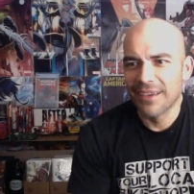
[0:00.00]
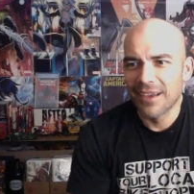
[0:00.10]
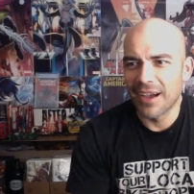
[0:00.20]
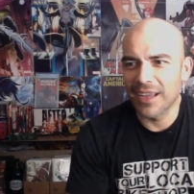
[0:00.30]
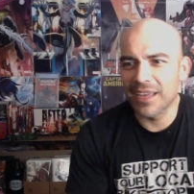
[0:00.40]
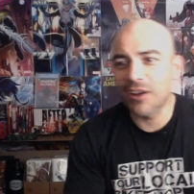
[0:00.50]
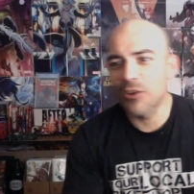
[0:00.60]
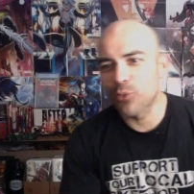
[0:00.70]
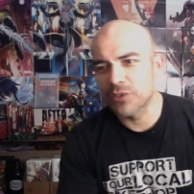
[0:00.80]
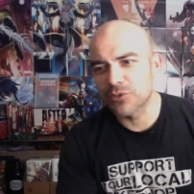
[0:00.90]
I get called
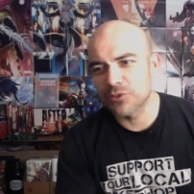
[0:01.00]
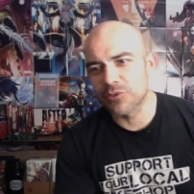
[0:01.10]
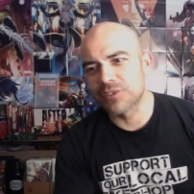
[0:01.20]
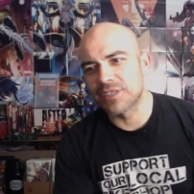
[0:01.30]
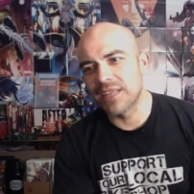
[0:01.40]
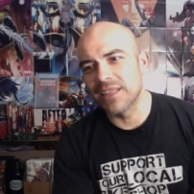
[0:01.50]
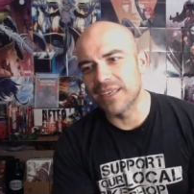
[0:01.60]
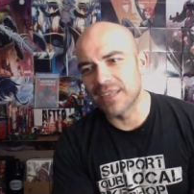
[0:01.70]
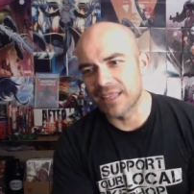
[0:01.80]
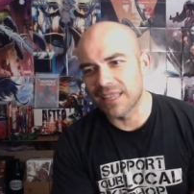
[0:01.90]
racial slurs daily
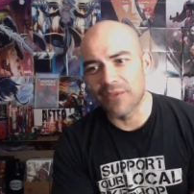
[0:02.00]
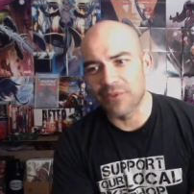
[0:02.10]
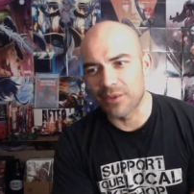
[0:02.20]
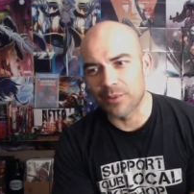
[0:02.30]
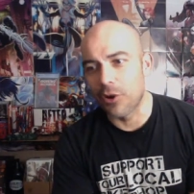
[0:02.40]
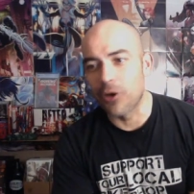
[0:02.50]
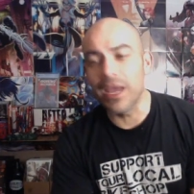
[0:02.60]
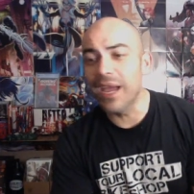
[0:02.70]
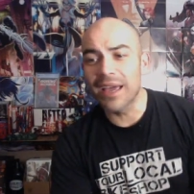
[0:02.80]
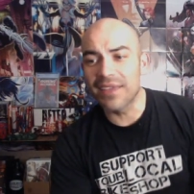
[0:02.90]
and I laugh at them all.
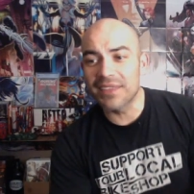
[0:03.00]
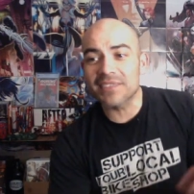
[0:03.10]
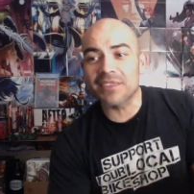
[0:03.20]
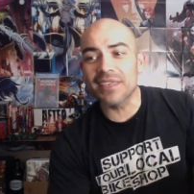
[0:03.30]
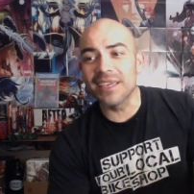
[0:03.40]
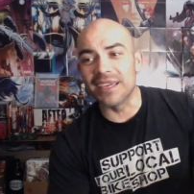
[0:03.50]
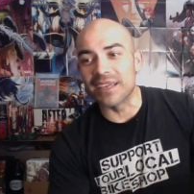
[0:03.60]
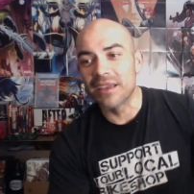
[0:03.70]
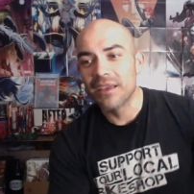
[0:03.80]
Yeah, and that's the thing.